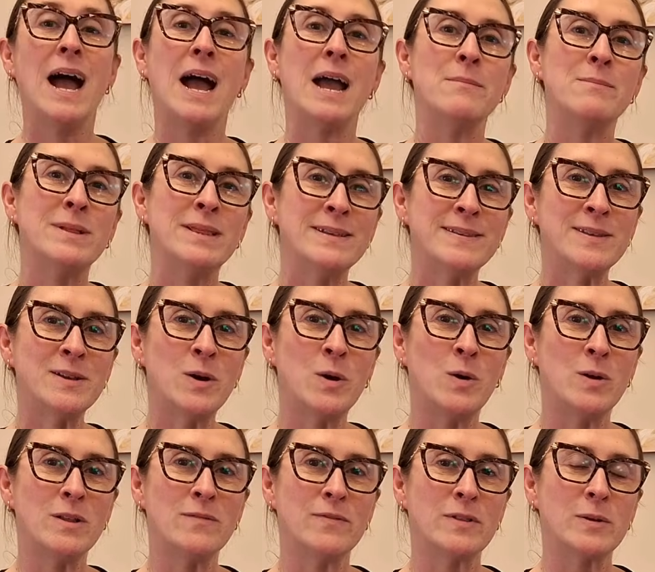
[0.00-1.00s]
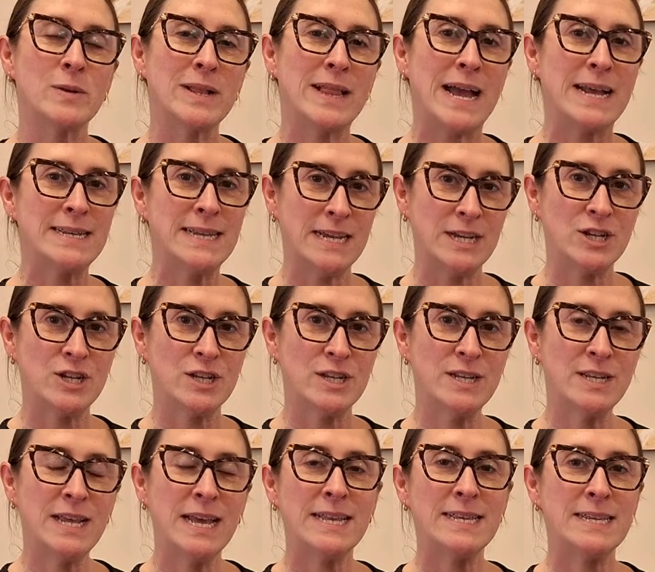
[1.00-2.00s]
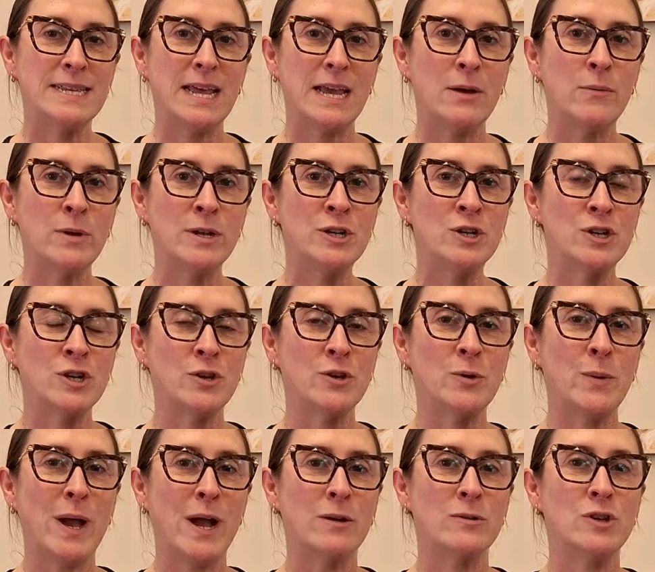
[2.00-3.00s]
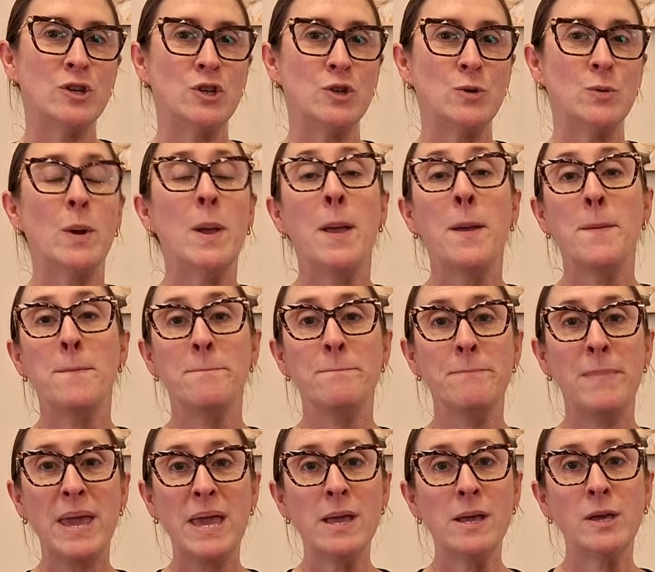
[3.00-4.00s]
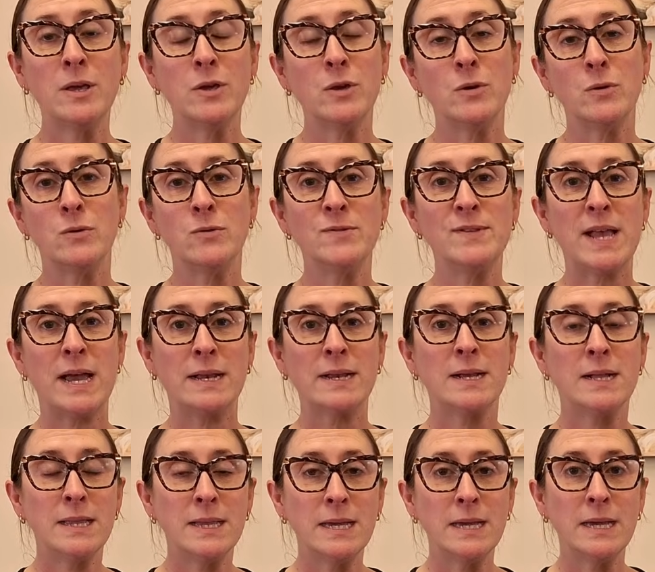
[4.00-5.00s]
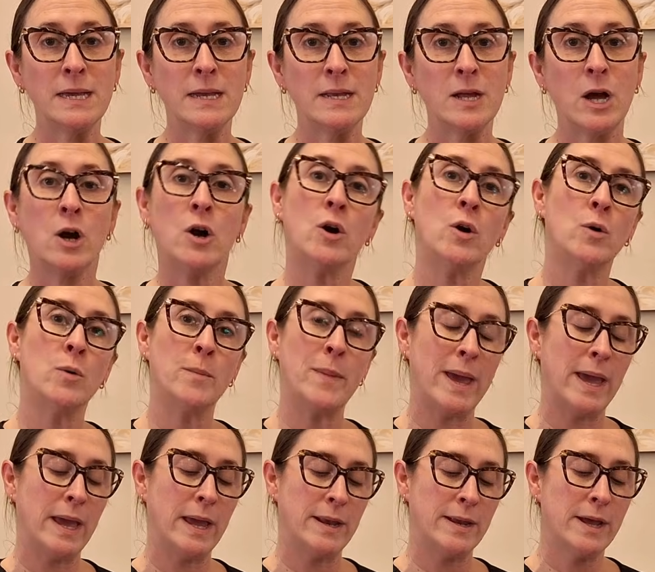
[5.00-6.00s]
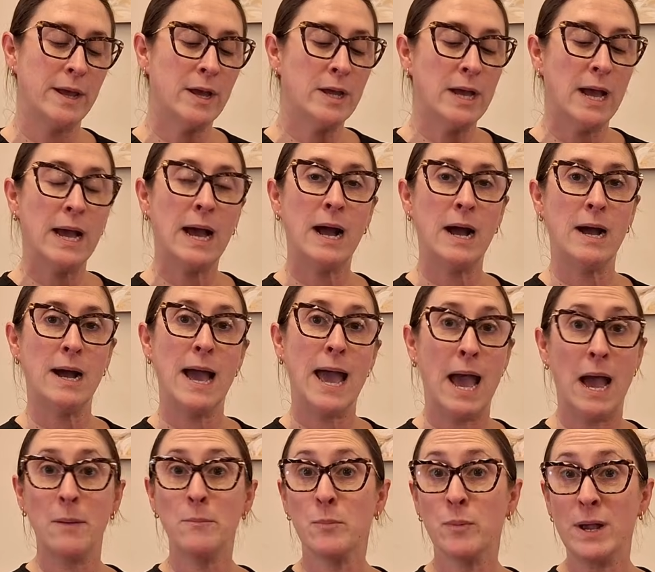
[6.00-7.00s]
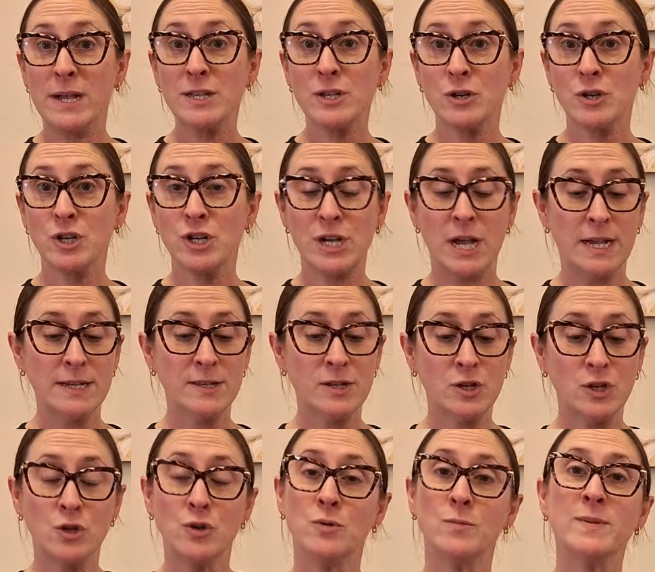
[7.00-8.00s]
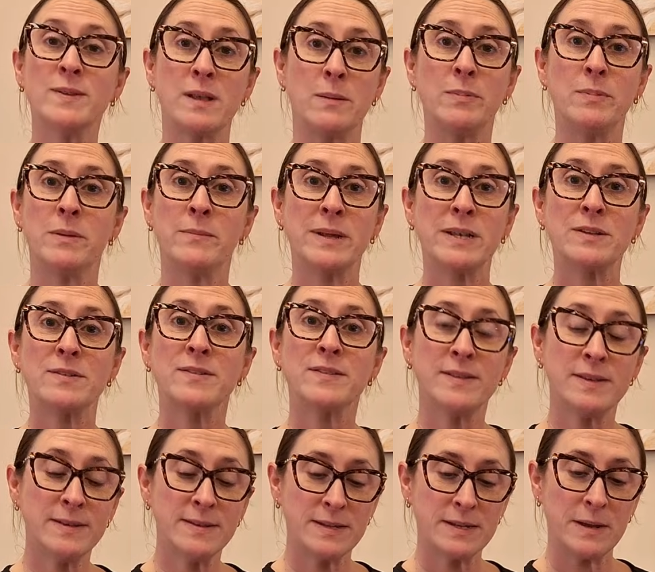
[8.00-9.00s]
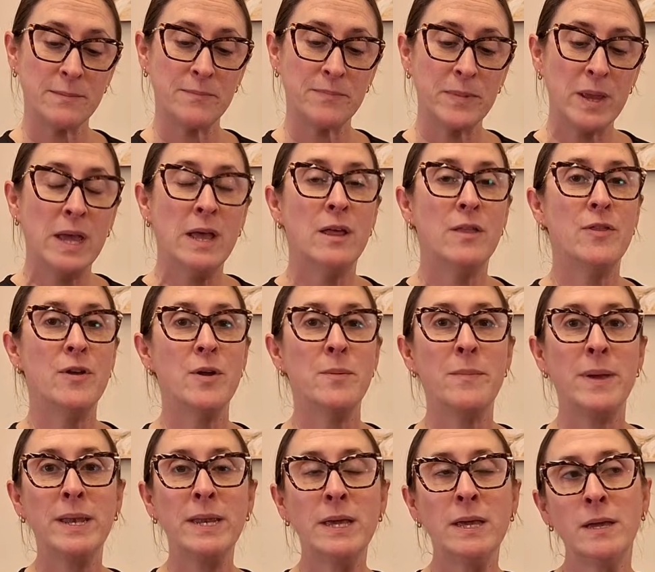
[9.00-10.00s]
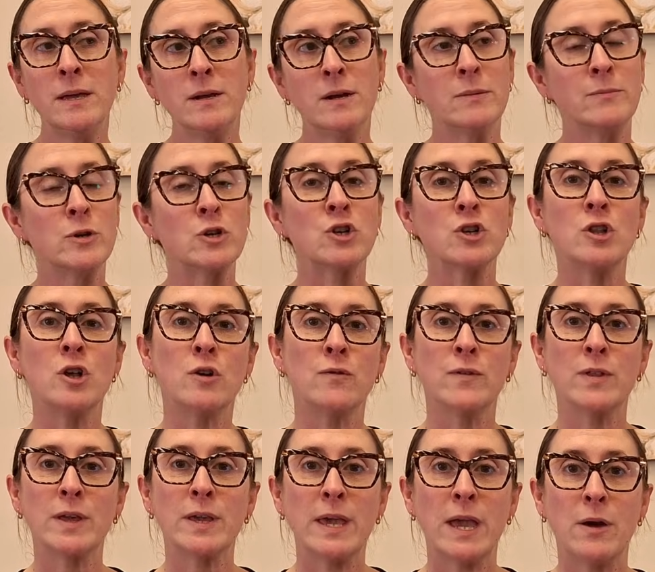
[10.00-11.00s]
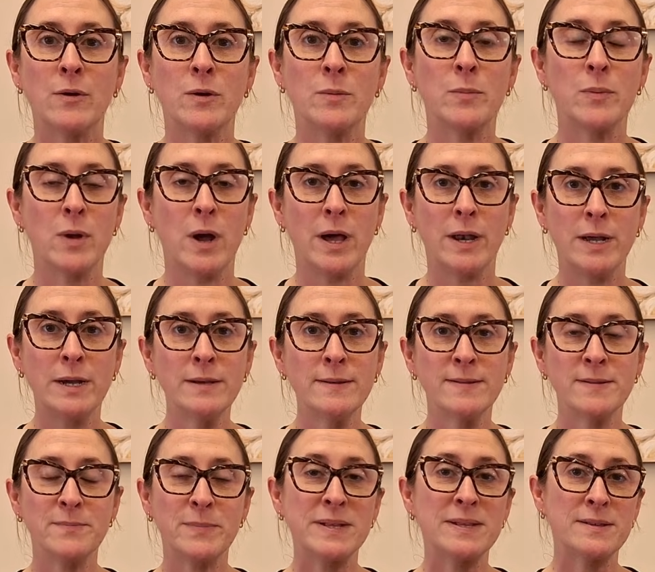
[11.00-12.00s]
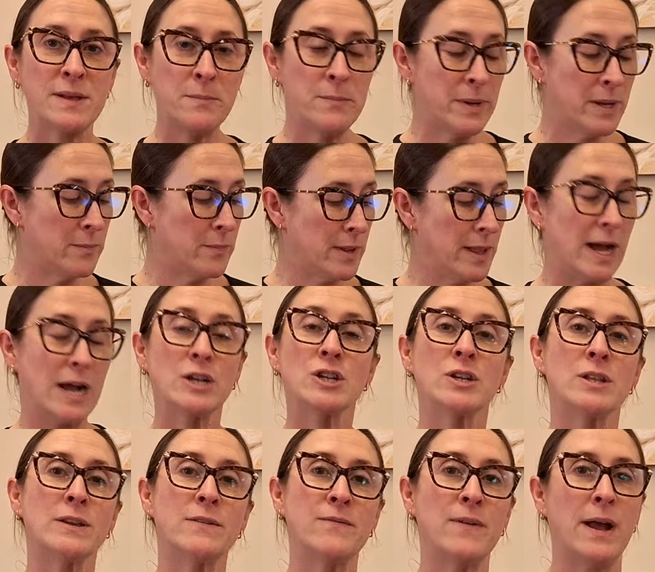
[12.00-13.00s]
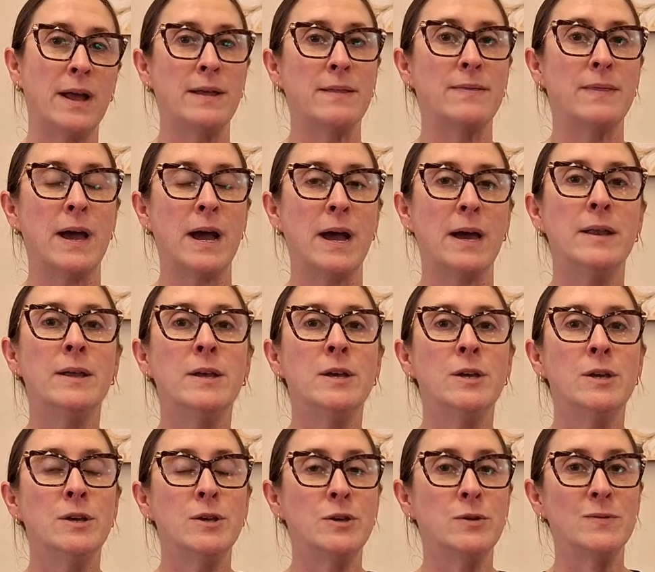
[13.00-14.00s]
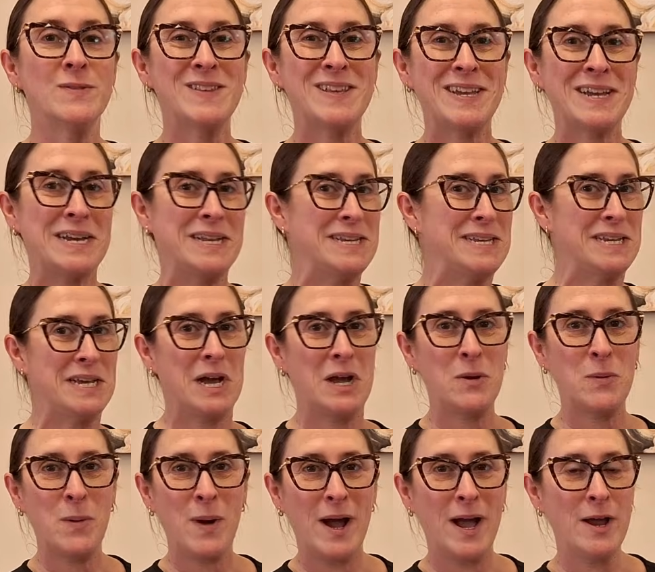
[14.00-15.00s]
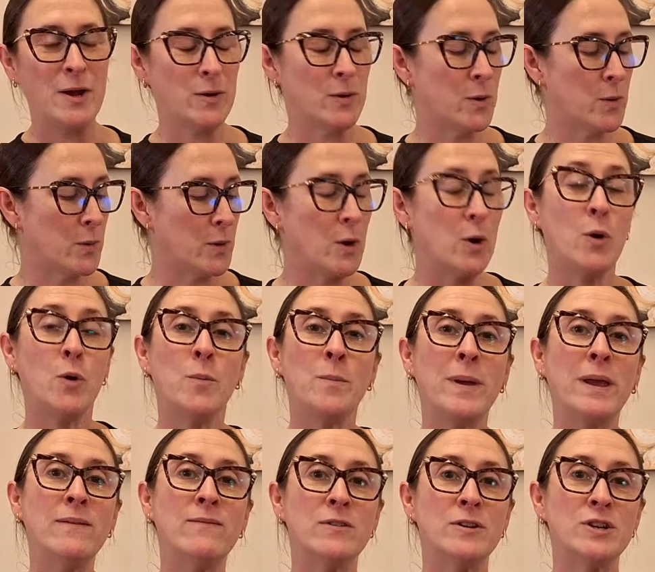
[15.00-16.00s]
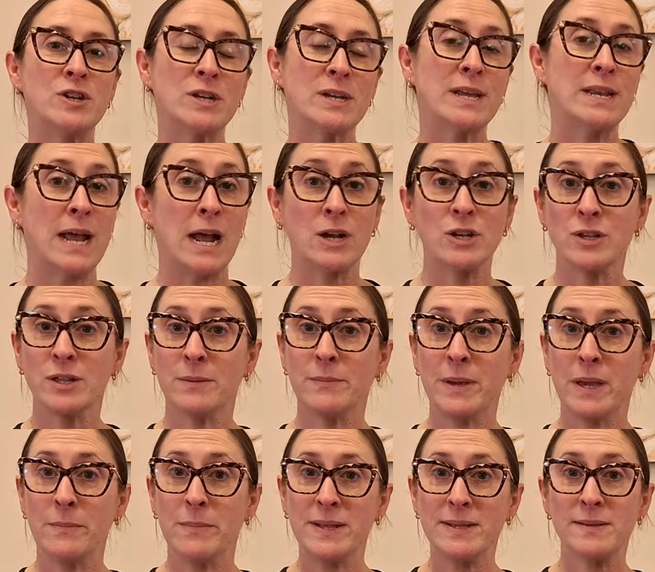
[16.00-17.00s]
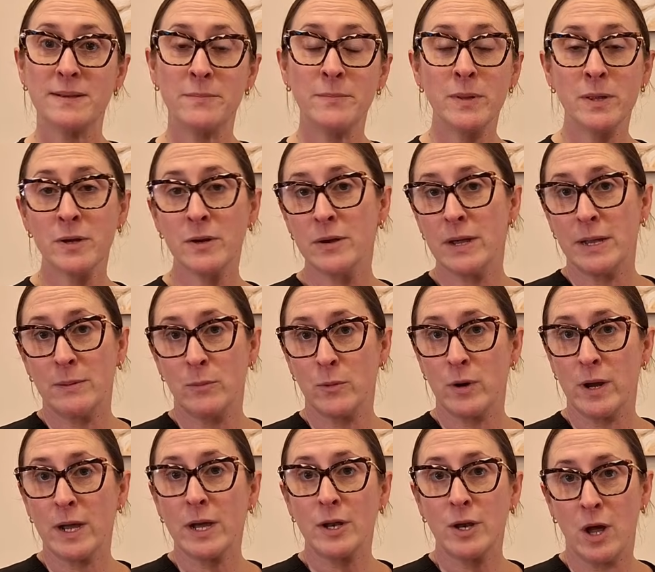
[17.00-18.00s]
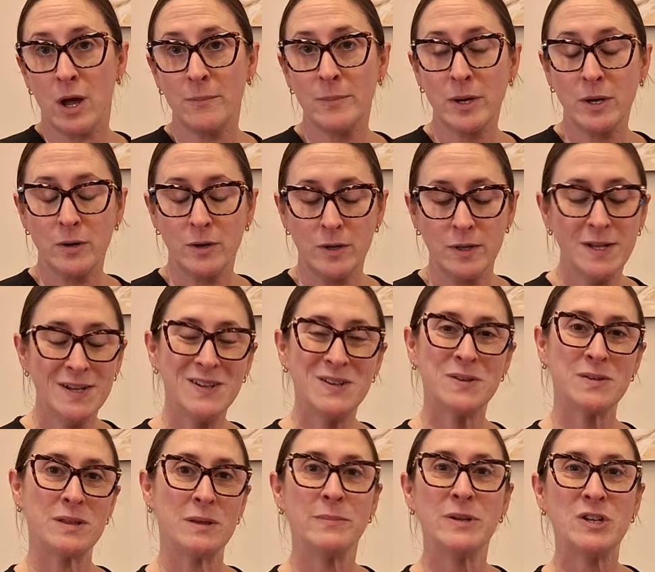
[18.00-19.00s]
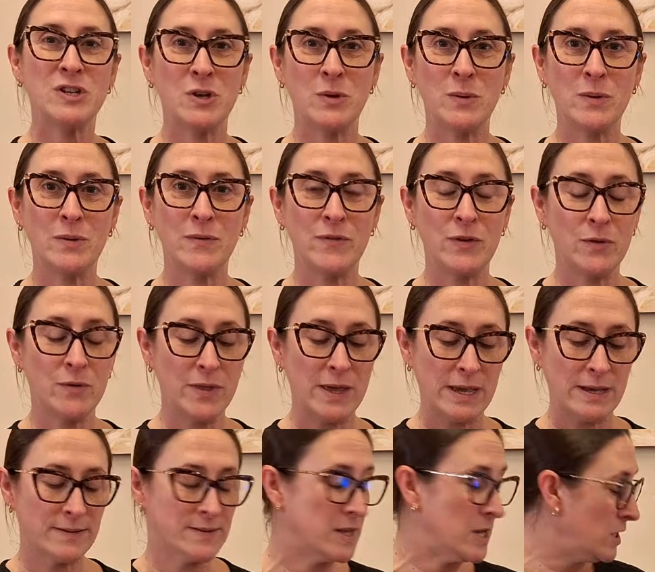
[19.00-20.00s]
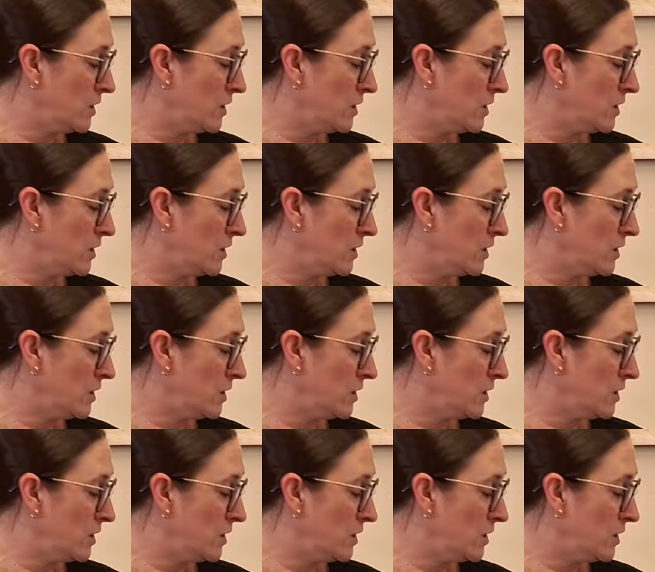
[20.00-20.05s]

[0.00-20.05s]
I'm Melissa Cole of Luna Lactation, and today I want to show you how to make, use, and clean a homemade at breast or chest tube supplemental system. There are many commercial over-the-counter products, but some people actually find that using a DIY or a homemade version can actually be a bit simpler and more economical. So let me show you a few things.